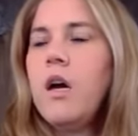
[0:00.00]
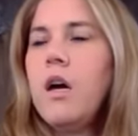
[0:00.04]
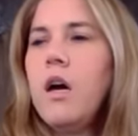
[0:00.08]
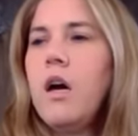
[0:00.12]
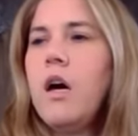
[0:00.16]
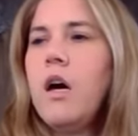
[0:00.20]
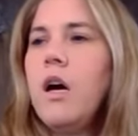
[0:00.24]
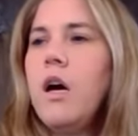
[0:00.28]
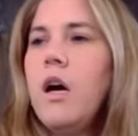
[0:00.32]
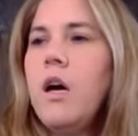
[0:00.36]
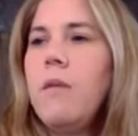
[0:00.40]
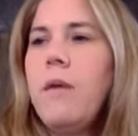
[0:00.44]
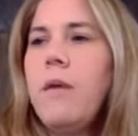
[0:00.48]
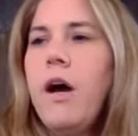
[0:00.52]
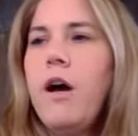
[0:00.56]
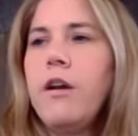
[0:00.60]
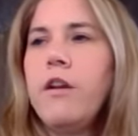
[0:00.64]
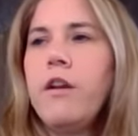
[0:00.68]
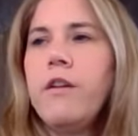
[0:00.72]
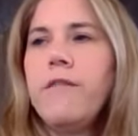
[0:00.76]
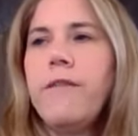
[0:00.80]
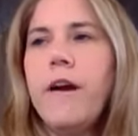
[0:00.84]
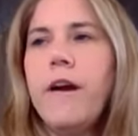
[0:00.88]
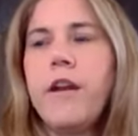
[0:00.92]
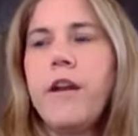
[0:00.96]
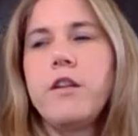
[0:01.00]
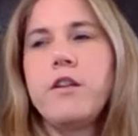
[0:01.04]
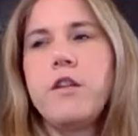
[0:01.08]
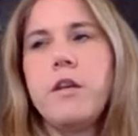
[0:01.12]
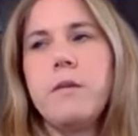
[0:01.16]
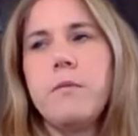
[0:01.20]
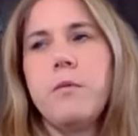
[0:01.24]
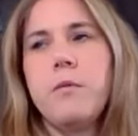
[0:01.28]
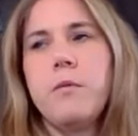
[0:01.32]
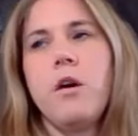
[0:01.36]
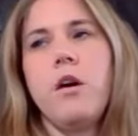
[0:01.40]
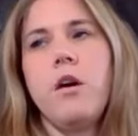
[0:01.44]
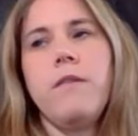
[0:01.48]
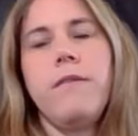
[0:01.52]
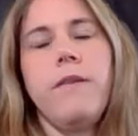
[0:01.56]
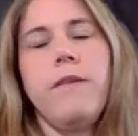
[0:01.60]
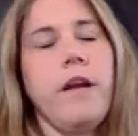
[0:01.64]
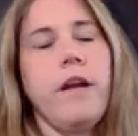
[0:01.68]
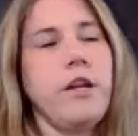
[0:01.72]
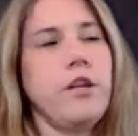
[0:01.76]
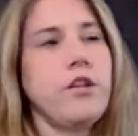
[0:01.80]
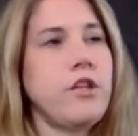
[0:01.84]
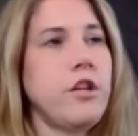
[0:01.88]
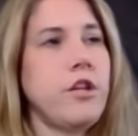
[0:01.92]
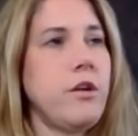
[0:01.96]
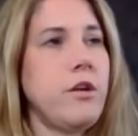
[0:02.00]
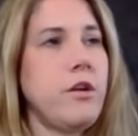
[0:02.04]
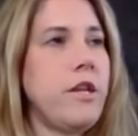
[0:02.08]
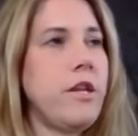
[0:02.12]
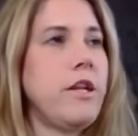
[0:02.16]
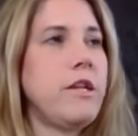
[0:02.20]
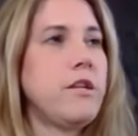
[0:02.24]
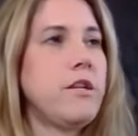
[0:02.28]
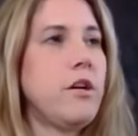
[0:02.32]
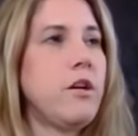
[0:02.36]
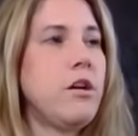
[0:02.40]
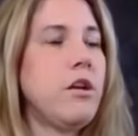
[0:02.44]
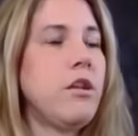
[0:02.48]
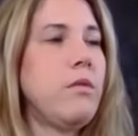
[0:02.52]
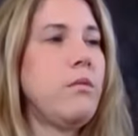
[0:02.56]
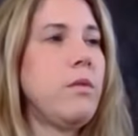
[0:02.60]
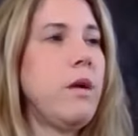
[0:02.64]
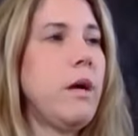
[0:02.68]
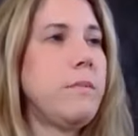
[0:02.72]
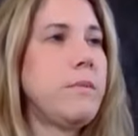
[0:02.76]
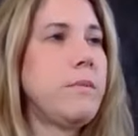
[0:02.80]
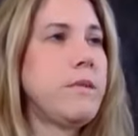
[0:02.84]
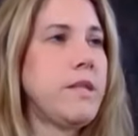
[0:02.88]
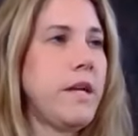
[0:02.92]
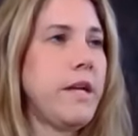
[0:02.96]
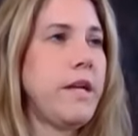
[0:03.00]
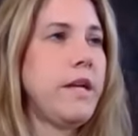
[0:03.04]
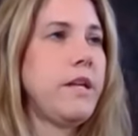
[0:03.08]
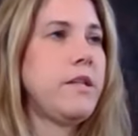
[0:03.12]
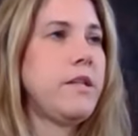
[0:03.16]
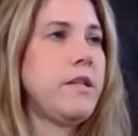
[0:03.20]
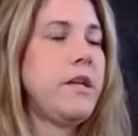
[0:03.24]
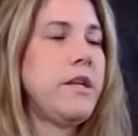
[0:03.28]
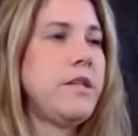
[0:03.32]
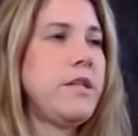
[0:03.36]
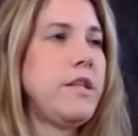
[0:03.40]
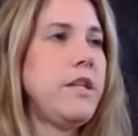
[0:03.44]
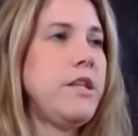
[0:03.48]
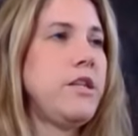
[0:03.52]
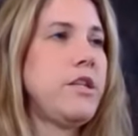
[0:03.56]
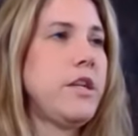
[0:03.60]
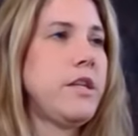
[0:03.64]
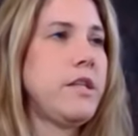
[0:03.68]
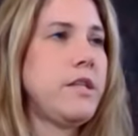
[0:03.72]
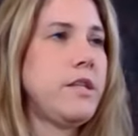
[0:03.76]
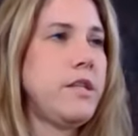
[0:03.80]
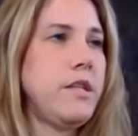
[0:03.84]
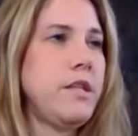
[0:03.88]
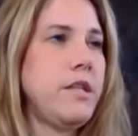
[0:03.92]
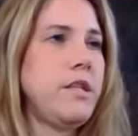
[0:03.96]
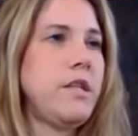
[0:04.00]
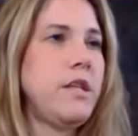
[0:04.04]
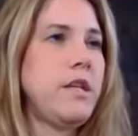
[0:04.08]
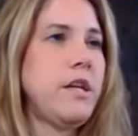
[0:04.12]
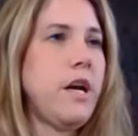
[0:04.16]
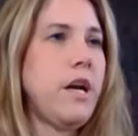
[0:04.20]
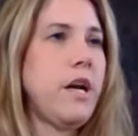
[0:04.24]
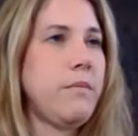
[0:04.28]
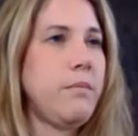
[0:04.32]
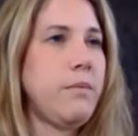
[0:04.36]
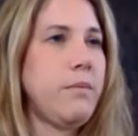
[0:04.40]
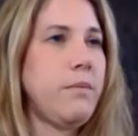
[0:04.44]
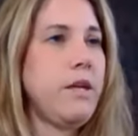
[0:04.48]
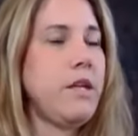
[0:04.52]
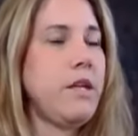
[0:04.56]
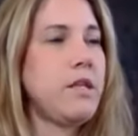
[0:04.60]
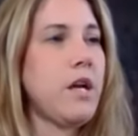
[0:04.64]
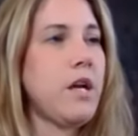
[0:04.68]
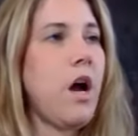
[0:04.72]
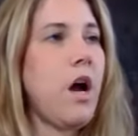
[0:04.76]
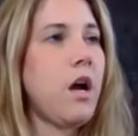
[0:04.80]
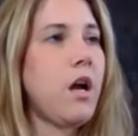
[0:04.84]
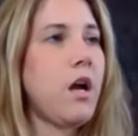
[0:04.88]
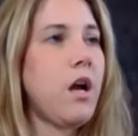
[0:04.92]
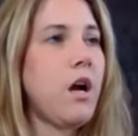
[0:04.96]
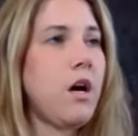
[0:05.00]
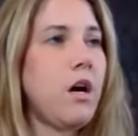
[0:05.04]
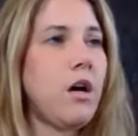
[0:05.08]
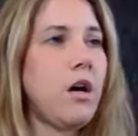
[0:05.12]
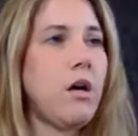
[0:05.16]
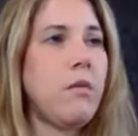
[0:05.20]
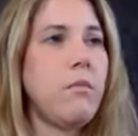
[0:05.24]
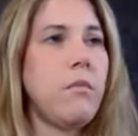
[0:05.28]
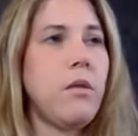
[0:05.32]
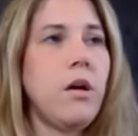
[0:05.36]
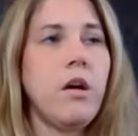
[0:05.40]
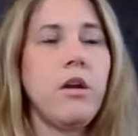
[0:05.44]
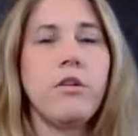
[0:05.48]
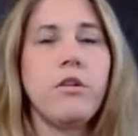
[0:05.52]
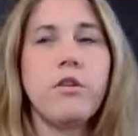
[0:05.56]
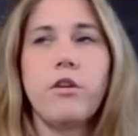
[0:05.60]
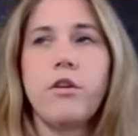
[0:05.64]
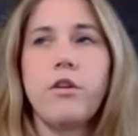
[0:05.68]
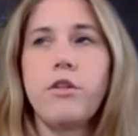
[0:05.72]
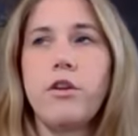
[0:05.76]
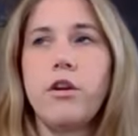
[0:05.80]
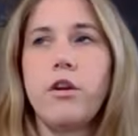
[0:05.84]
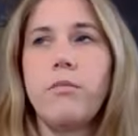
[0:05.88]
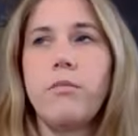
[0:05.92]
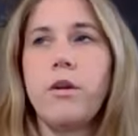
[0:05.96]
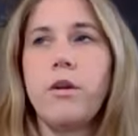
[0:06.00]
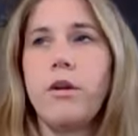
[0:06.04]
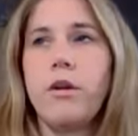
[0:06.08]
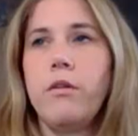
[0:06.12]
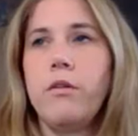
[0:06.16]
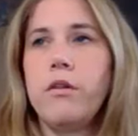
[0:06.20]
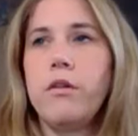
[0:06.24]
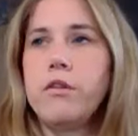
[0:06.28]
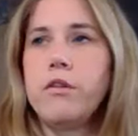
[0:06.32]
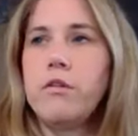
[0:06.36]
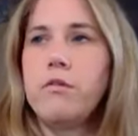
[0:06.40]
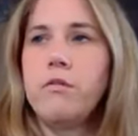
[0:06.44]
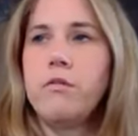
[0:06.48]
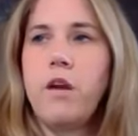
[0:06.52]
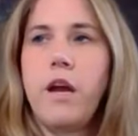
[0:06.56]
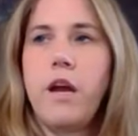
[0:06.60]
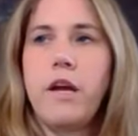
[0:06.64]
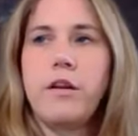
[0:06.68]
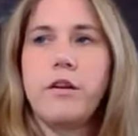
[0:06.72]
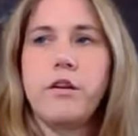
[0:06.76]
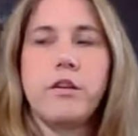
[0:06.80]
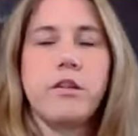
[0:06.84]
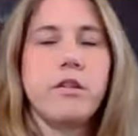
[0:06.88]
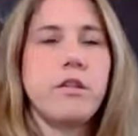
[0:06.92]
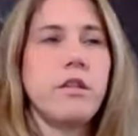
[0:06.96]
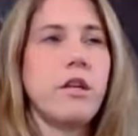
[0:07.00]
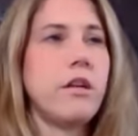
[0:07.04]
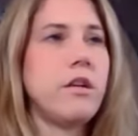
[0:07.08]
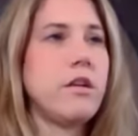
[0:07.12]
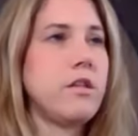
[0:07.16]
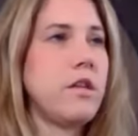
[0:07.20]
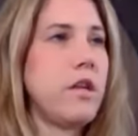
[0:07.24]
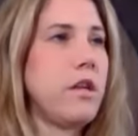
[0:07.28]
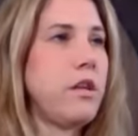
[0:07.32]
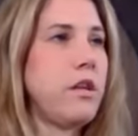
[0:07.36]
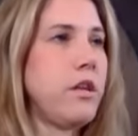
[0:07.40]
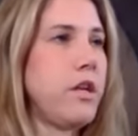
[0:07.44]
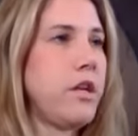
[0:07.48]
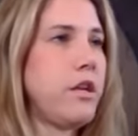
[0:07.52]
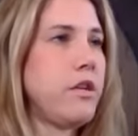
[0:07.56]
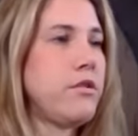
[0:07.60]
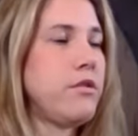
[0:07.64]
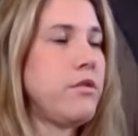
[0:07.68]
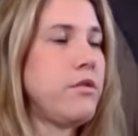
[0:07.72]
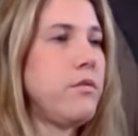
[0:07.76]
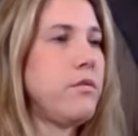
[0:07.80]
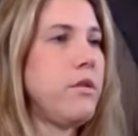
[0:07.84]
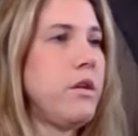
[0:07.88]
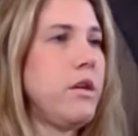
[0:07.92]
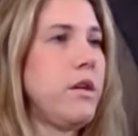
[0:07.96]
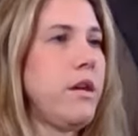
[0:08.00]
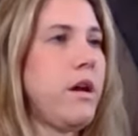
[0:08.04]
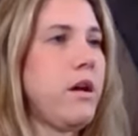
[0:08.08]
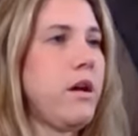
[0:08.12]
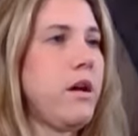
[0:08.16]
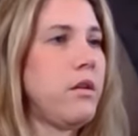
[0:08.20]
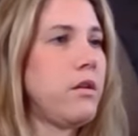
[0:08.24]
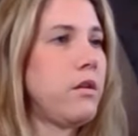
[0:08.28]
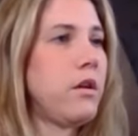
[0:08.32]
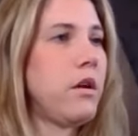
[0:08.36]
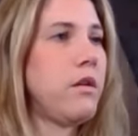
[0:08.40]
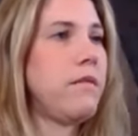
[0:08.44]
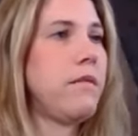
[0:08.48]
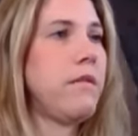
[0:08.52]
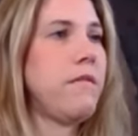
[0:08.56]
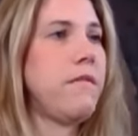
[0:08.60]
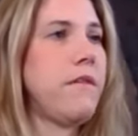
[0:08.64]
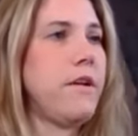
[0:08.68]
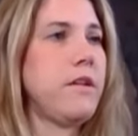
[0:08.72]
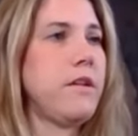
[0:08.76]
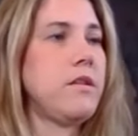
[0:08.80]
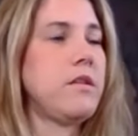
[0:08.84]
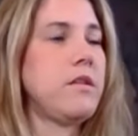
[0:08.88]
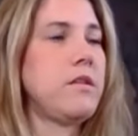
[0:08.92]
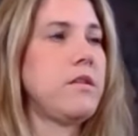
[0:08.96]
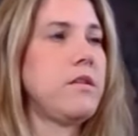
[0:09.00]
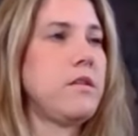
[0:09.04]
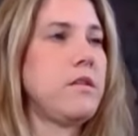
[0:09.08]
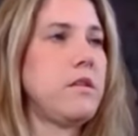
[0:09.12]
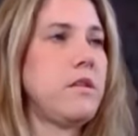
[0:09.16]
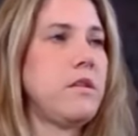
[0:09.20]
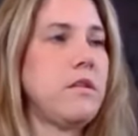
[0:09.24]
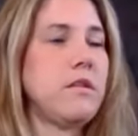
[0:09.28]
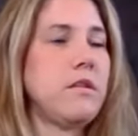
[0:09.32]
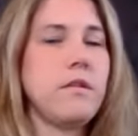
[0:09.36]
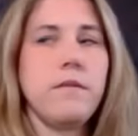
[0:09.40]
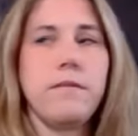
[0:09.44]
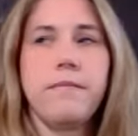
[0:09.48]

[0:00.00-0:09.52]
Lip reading: How do you find a tip qualifying show? That is on the website, tjctip.com. Under Thoroughbred Owners and Riders, there's a link to the calendar of events.